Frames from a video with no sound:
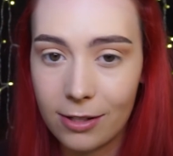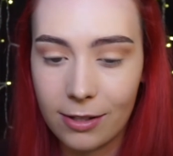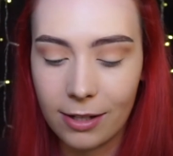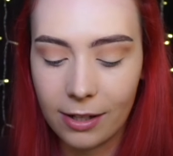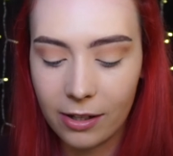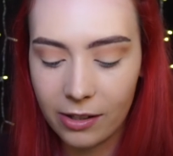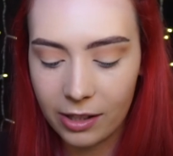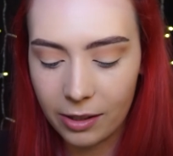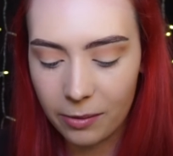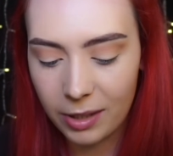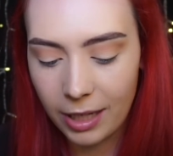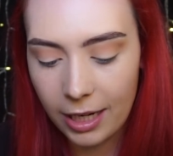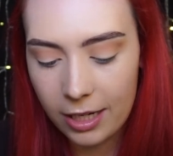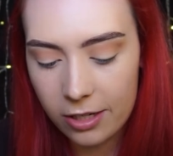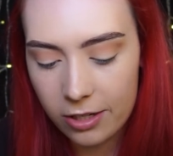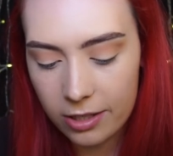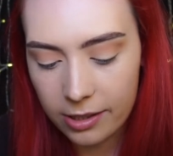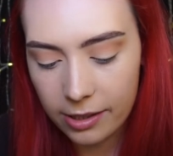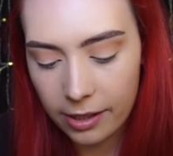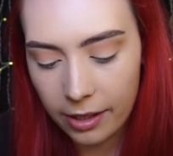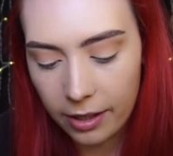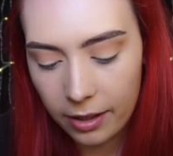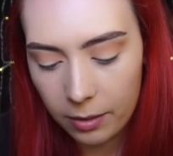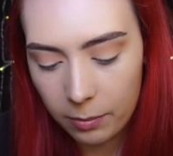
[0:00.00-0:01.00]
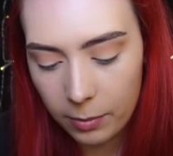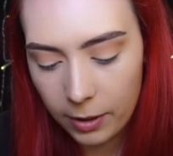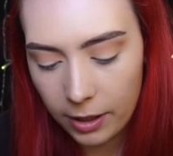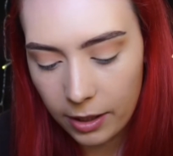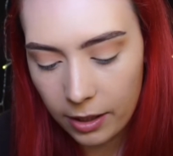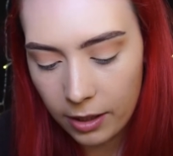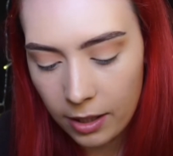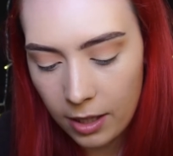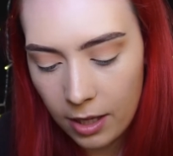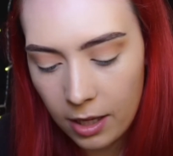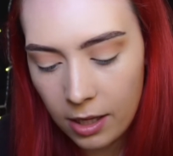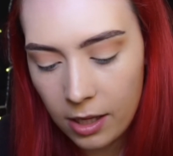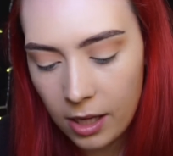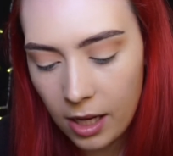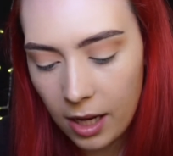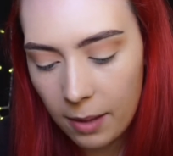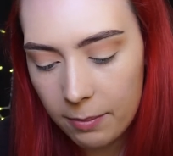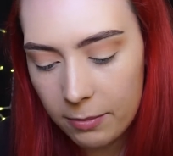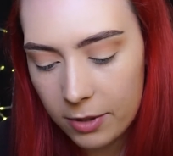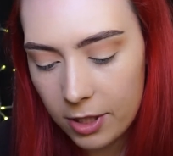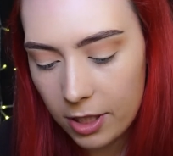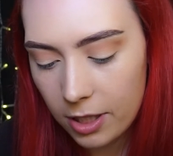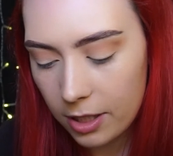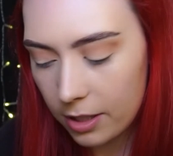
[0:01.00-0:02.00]
So I got that one ages ago, but
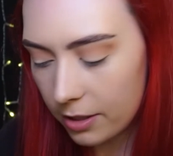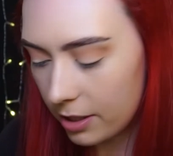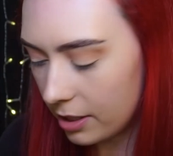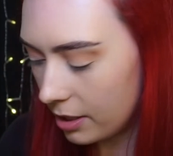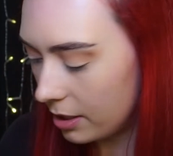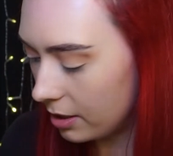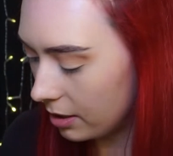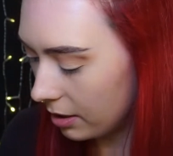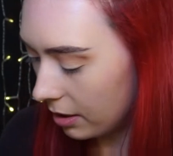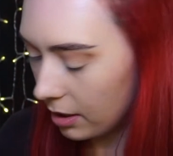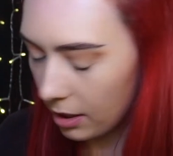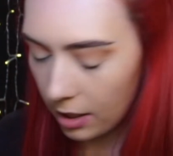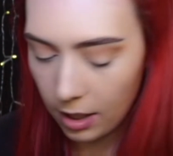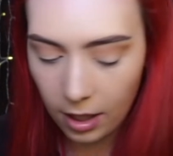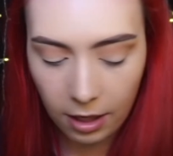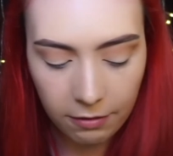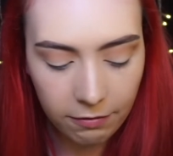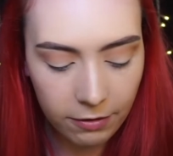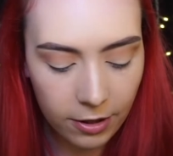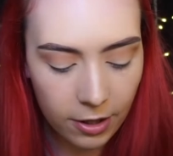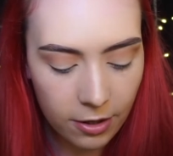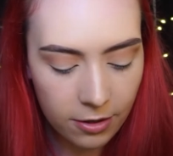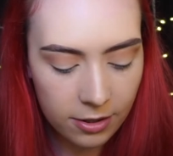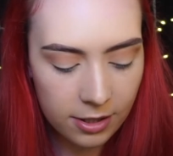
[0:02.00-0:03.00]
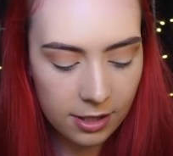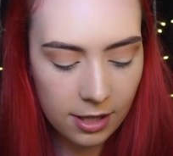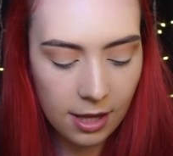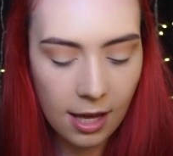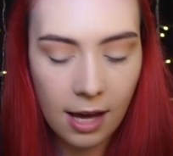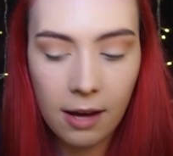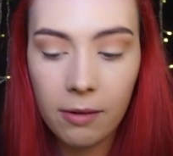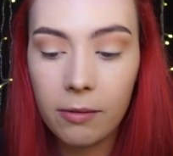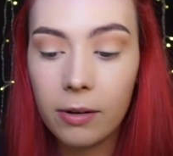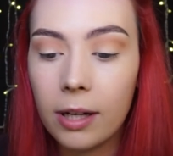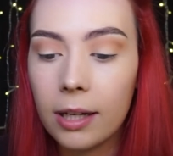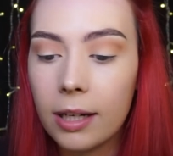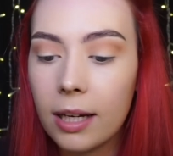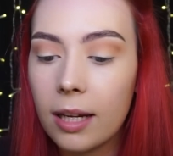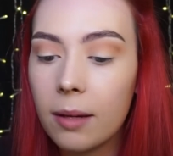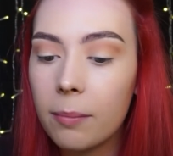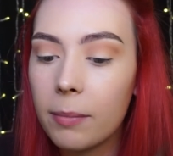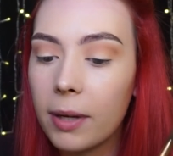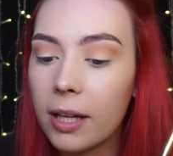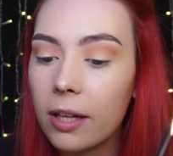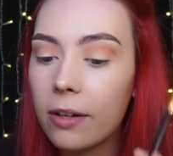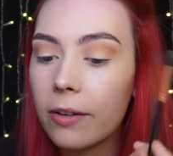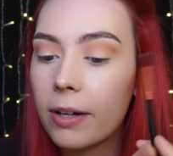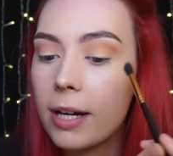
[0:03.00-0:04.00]
I've used that one in
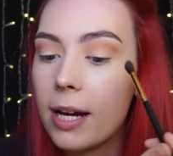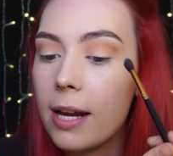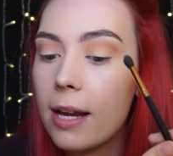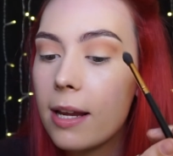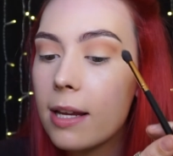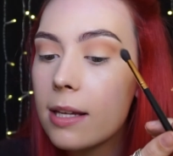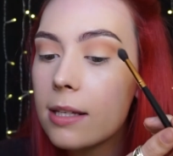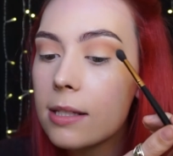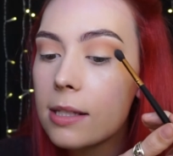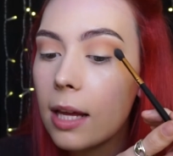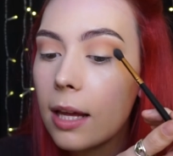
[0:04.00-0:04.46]
my crease